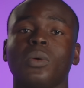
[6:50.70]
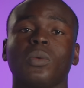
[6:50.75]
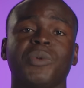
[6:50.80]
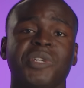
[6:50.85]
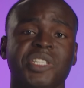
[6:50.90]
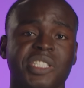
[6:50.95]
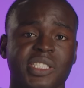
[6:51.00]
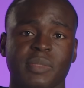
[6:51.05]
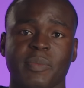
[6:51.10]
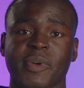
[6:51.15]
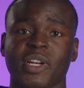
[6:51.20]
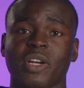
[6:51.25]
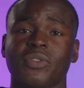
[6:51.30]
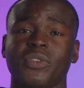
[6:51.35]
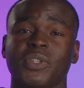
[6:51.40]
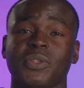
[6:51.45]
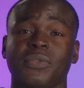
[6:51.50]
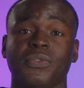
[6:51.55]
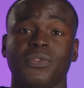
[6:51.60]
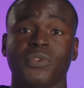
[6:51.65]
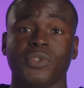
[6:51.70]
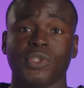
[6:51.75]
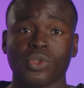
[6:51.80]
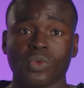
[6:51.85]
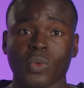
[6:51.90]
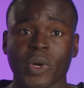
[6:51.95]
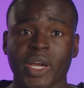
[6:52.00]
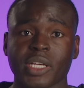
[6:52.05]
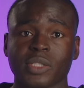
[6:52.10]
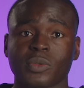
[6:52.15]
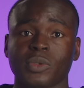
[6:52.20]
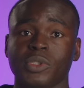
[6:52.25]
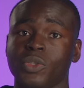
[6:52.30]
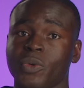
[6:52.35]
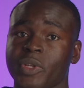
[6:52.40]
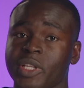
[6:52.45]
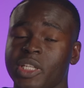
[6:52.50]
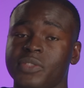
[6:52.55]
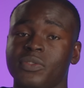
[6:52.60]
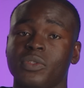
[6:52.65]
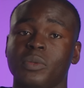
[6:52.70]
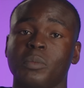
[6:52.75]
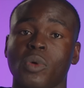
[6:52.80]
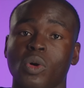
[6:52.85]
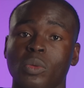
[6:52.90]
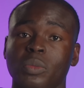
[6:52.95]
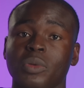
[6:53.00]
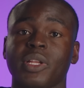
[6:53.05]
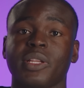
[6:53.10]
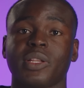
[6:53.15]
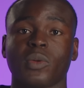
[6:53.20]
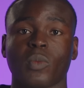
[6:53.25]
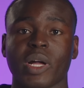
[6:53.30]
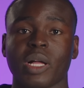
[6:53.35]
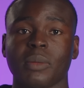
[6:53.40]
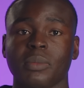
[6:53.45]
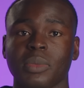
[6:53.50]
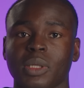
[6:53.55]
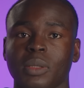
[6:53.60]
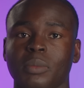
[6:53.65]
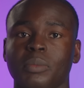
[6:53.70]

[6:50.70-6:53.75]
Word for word: We just sped over a few ways we're doing this for mobile and the web,